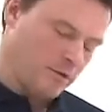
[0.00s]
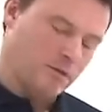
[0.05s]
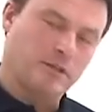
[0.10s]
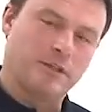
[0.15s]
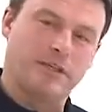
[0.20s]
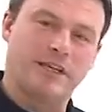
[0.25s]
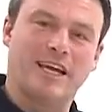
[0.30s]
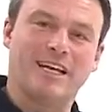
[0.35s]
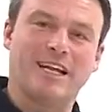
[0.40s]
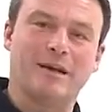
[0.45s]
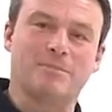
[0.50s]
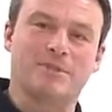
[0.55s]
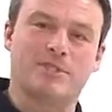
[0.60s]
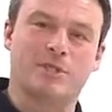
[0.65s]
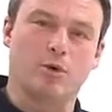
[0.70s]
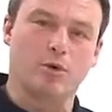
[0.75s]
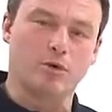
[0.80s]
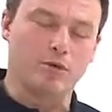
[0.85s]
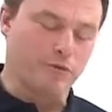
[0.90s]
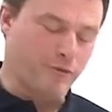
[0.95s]

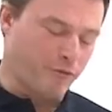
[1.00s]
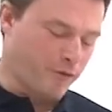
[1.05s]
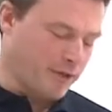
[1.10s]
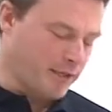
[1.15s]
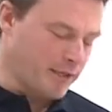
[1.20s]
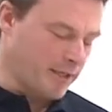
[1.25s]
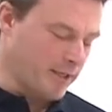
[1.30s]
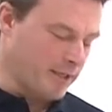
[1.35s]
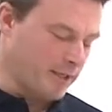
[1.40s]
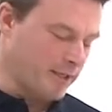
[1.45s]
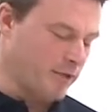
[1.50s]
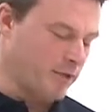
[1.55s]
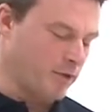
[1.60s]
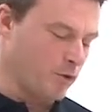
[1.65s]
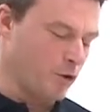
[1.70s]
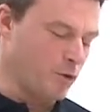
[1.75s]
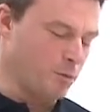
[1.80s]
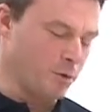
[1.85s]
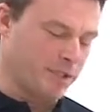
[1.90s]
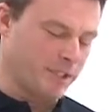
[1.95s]
Adaptation takes
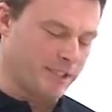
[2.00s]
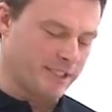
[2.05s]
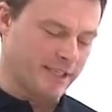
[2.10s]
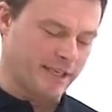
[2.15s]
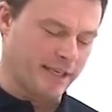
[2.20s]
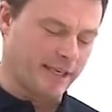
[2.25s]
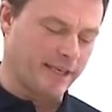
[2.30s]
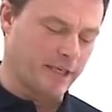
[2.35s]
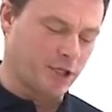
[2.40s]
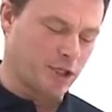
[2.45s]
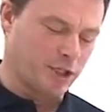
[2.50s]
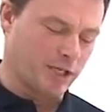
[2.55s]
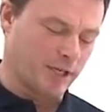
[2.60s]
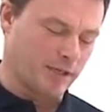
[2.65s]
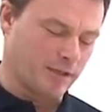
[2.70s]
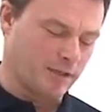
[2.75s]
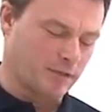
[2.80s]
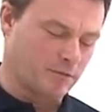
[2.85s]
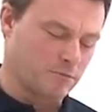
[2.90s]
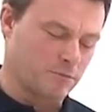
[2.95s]
place with these rings.
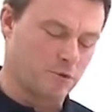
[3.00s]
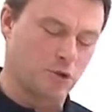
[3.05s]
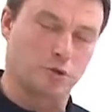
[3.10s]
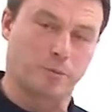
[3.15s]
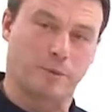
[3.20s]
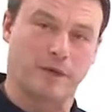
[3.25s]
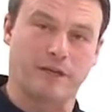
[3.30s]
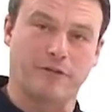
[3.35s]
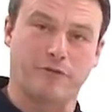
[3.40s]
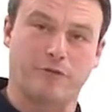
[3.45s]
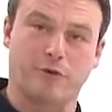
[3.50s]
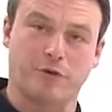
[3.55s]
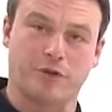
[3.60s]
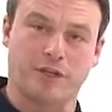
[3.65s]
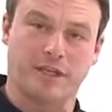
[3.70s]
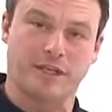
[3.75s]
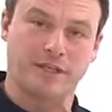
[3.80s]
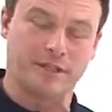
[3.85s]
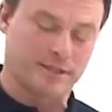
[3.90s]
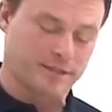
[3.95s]
That
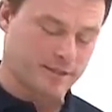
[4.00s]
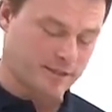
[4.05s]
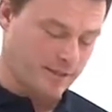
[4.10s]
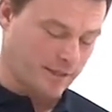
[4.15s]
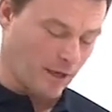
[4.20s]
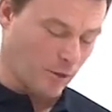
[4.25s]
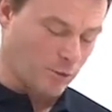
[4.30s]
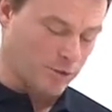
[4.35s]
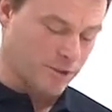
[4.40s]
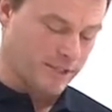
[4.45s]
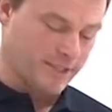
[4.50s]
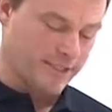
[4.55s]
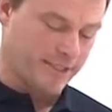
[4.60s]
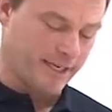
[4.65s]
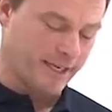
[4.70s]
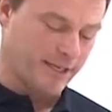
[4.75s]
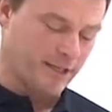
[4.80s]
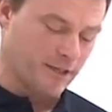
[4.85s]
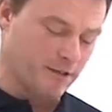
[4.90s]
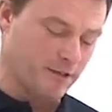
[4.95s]
is, I need this black
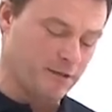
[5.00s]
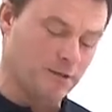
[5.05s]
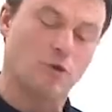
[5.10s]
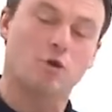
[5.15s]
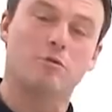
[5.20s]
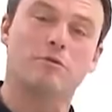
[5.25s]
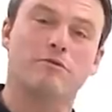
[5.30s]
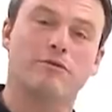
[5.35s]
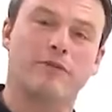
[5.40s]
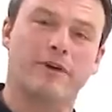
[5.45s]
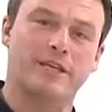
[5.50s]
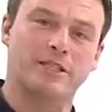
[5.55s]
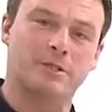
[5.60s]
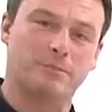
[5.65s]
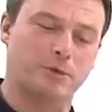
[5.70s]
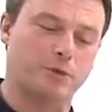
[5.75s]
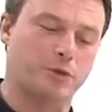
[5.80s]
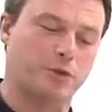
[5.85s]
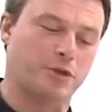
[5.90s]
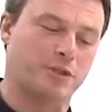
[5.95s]
ring for the
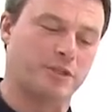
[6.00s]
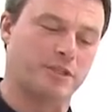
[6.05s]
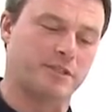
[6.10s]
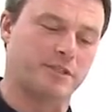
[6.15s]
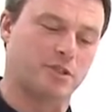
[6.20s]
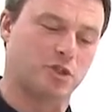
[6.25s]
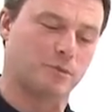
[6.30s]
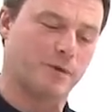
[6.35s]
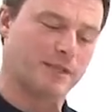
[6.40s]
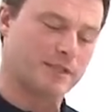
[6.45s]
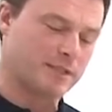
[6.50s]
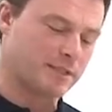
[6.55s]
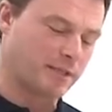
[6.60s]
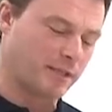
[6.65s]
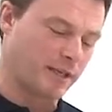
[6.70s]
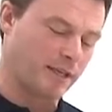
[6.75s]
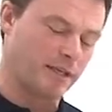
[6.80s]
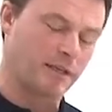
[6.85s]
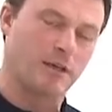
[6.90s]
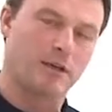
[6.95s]
1010
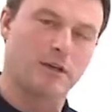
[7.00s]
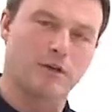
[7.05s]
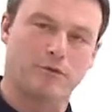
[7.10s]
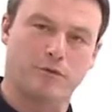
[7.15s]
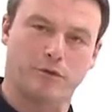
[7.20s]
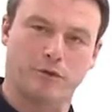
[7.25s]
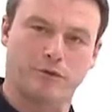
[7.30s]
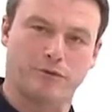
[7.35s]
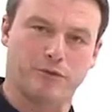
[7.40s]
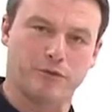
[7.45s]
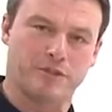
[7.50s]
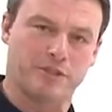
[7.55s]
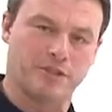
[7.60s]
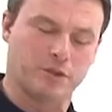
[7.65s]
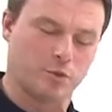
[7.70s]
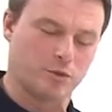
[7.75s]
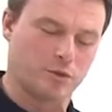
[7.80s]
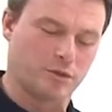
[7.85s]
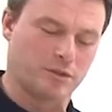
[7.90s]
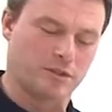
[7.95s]
router. For the
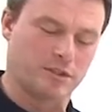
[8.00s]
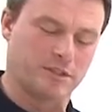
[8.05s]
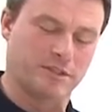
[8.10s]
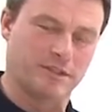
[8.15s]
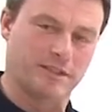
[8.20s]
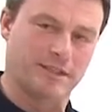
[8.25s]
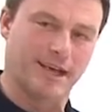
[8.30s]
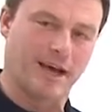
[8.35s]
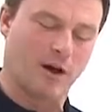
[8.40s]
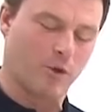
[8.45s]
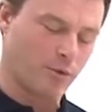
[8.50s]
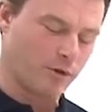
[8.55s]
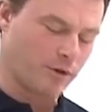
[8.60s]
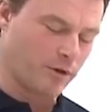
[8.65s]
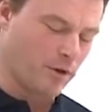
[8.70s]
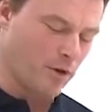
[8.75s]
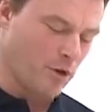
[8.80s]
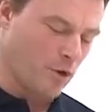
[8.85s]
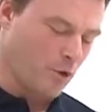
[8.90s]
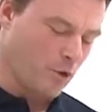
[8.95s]

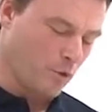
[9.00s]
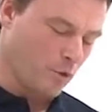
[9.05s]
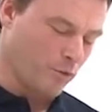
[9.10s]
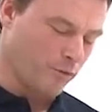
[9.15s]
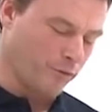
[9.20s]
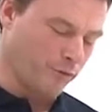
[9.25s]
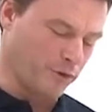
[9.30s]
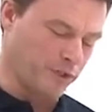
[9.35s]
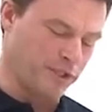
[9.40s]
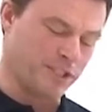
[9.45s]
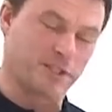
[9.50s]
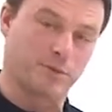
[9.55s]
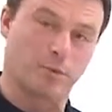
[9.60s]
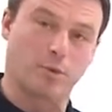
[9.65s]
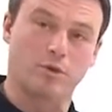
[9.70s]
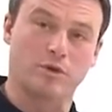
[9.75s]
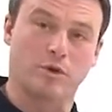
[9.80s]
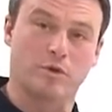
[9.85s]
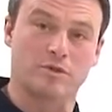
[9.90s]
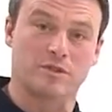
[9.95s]
1400, I need this
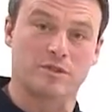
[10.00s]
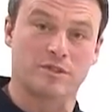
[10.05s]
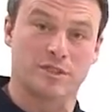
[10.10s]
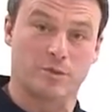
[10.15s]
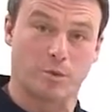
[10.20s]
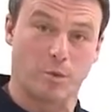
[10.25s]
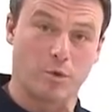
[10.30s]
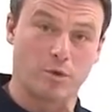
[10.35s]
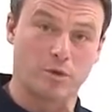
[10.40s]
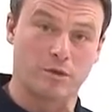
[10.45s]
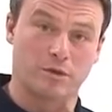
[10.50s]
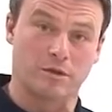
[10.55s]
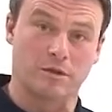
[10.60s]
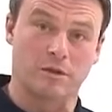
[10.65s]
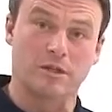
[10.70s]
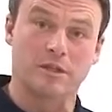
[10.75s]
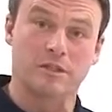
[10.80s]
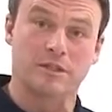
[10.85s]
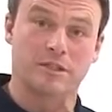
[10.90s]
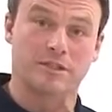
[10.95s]
gray one.
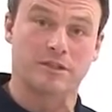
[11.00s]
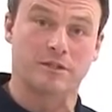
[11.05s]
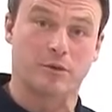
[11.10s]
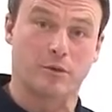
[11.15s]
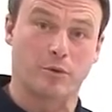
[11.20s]
And for the